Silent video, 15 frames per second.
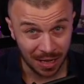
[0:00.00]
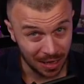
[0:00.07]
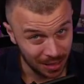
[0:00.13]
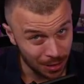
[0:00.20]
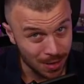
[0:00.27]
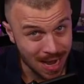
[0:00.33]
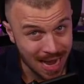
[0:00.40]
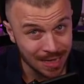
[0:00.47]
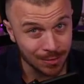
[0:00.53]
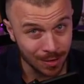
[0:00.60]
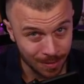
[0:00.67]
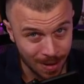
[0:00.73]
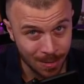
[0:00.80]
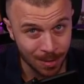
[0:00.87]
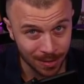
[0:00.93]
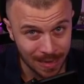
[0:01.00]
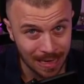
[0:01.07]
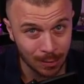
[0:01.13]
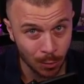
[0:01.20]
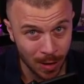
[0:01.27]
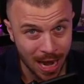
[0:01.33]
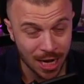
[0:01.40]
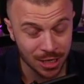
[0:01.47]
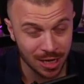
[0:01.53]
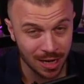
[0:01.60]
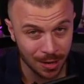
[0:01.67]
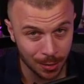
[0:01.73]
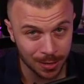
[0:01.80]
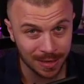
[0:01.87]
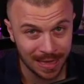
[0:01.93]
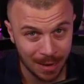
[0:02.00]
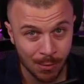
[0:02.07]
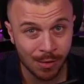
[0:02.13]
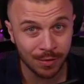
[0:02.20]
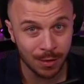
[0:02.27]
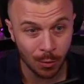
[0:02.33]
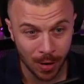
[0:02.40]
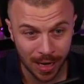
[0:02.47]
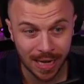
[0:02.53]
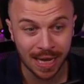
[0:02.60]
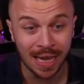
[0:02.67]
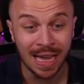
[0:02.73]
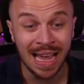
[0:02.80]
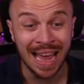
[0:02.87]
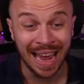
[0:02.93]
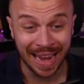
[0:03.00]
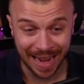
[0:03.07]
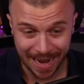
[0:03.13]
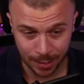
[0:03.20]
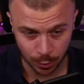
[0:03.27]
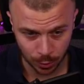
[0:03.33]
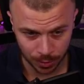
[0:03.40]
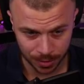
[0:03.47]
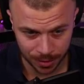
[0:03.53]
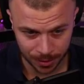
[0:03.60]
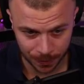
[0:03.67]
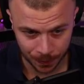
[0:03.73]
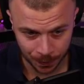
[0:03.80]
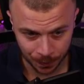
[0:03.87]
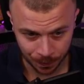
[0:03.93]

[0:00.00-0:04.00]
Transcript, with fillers: you guys remember that we actually used Team of the Week Jesus